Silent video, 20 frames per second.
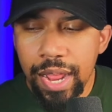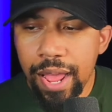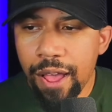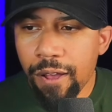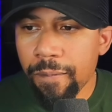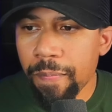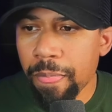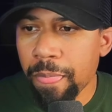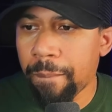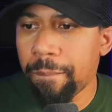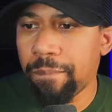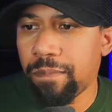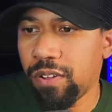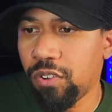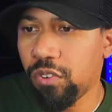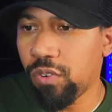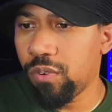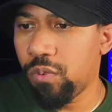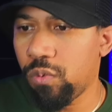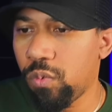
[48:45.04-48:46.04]
Now,
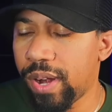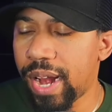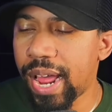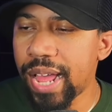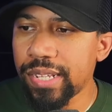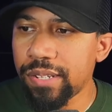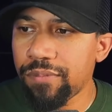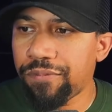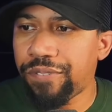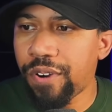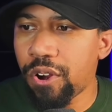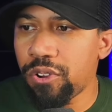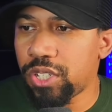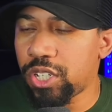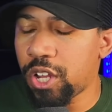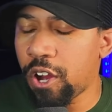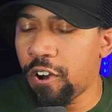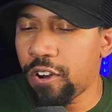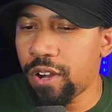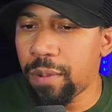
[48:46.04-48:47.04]
when I
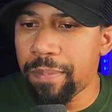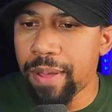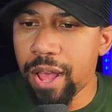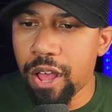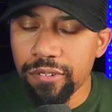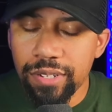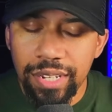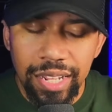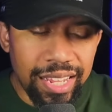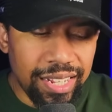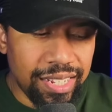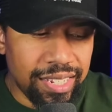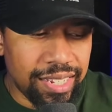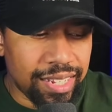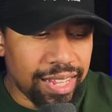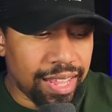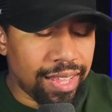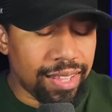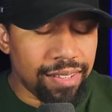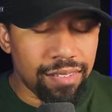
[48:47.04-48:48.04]
first heard about
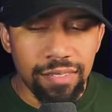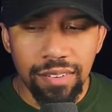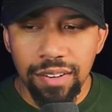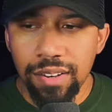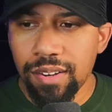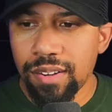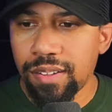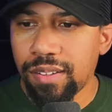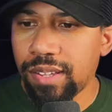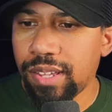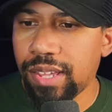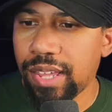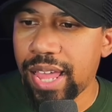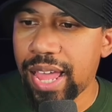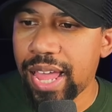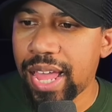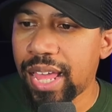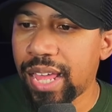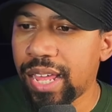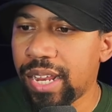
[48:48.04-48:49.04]
this
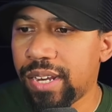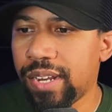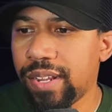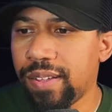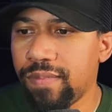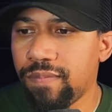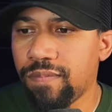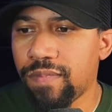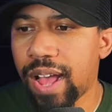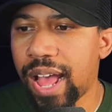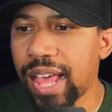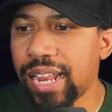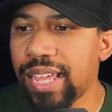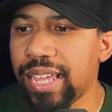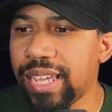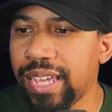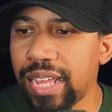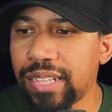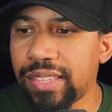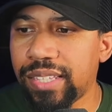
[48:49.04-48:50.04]
and
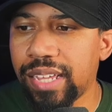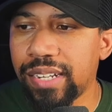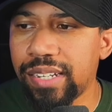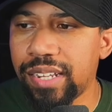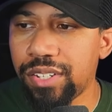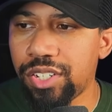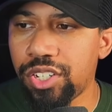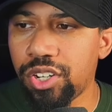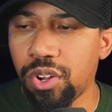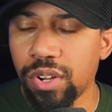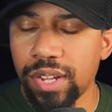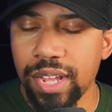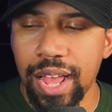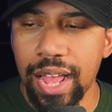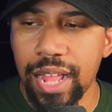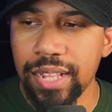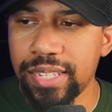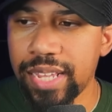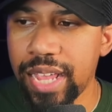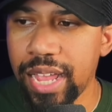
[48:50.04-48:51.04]
I didn't get the additional
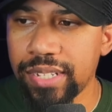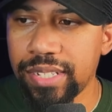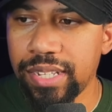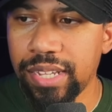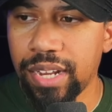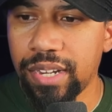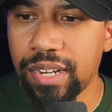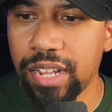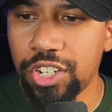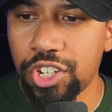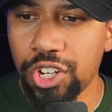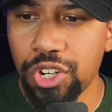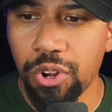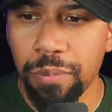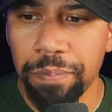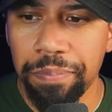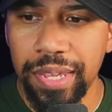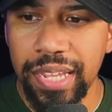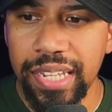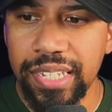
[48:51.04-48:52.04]
context, the
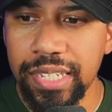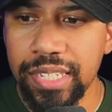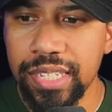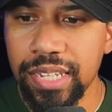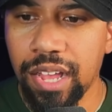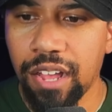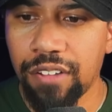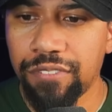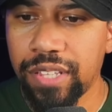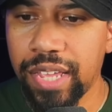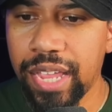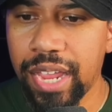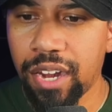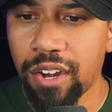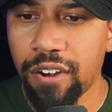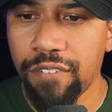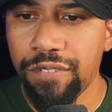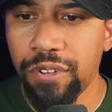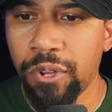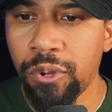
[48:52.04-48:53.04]
additional pieces of the
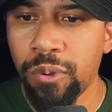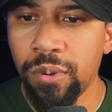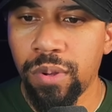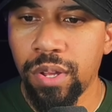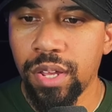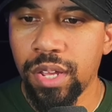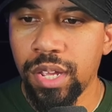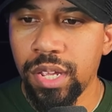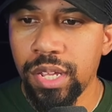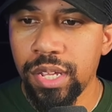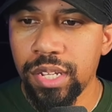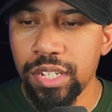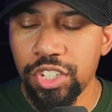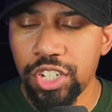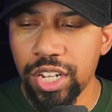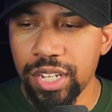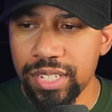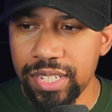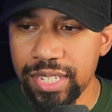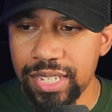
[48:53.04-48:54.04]
interview,
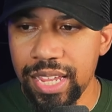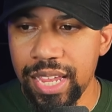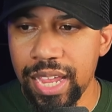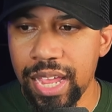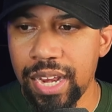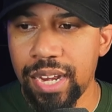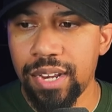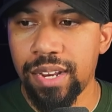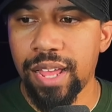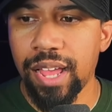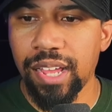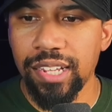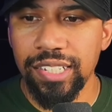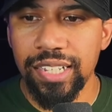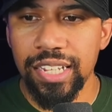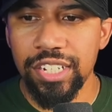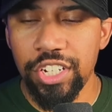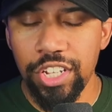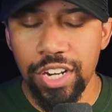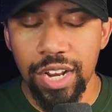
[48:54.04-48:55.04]
just seeing
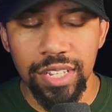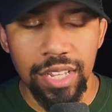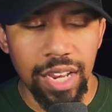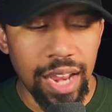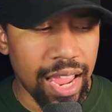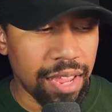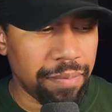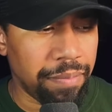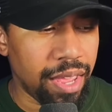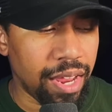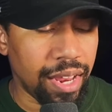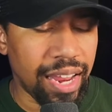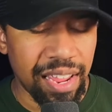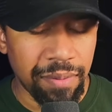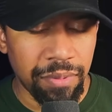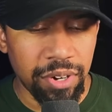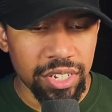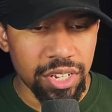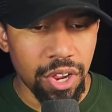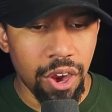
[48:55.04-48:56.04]
that she doesn't like being
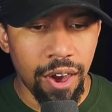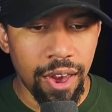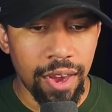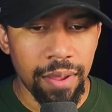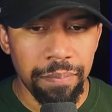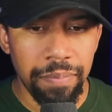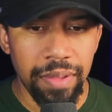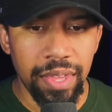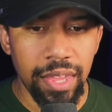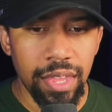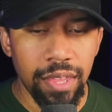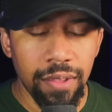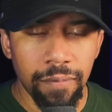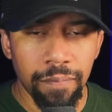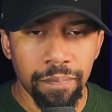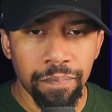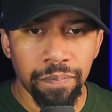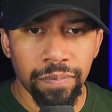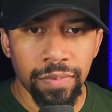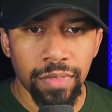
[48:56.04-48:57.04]
labeled as
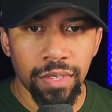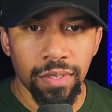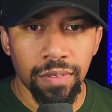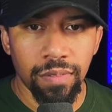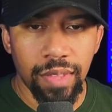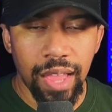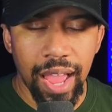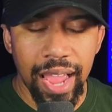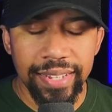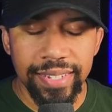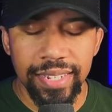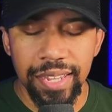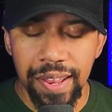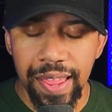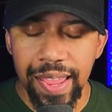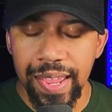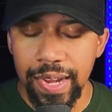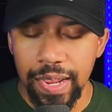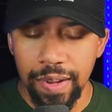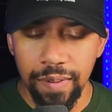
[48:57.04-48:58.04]
R&B,
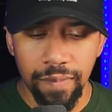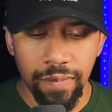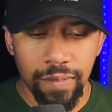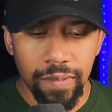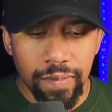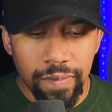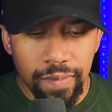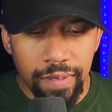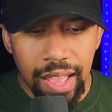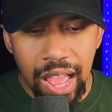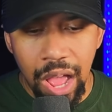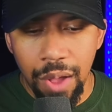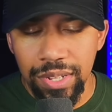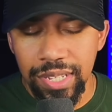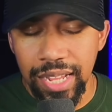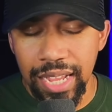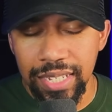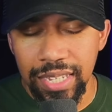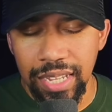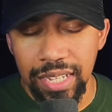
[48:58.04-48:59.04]
isolated,
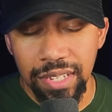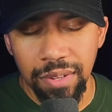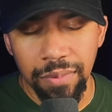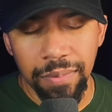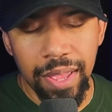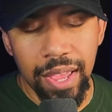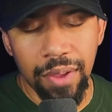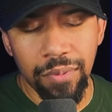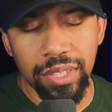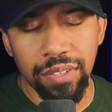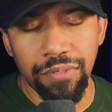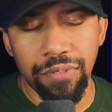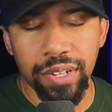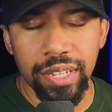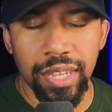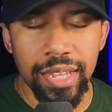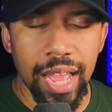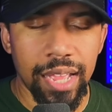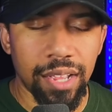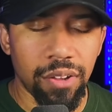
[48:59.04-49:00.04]
I was like, SZA, man, what the
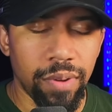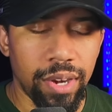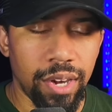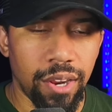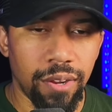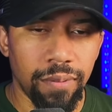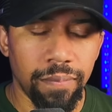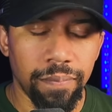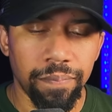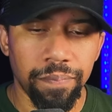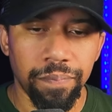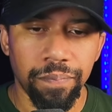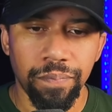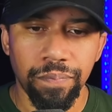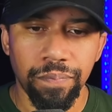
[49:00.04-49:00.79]
fuck you got going on?